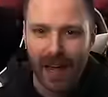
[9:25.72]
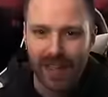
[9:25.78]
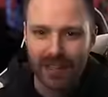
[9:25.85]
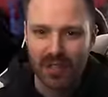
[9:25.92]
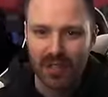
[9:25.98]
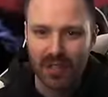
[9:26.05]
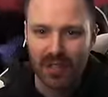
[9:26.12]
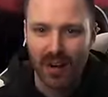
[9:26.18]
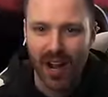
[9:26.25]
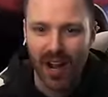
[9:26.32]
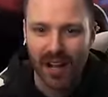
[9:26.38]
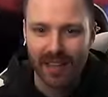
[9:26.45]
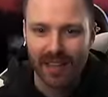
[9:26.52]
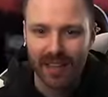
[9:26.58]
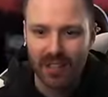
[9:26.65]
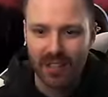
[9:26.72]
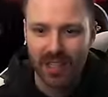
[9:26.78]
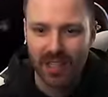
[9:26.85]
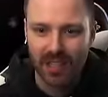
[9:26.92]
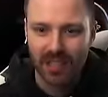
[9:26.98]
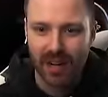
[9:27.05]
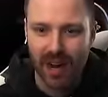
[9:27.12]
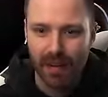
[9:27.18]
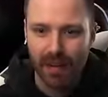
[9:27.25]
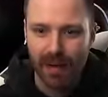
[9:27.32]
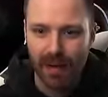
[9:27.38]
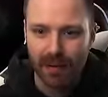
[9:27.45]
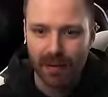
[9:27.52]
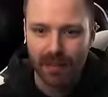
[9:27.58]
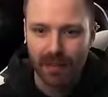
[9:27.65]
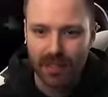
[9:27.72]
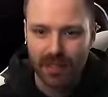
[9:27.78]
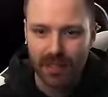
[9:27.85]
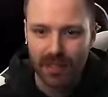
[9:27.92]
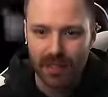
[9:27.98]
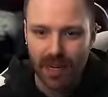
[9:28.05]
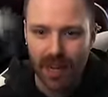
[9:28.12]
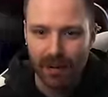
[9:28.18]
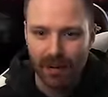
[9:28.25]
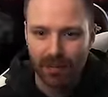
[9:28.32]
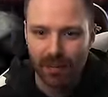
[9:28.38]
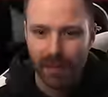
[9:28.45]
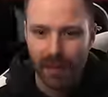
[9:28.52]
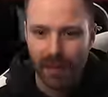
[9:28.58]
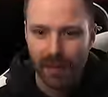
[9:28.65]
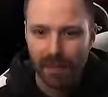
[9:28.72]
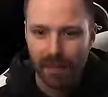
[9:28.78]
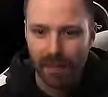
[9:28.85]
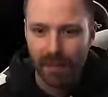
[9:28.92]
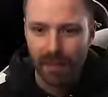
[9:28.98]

Yeah, this is great. This is good timing. This is good timing for me.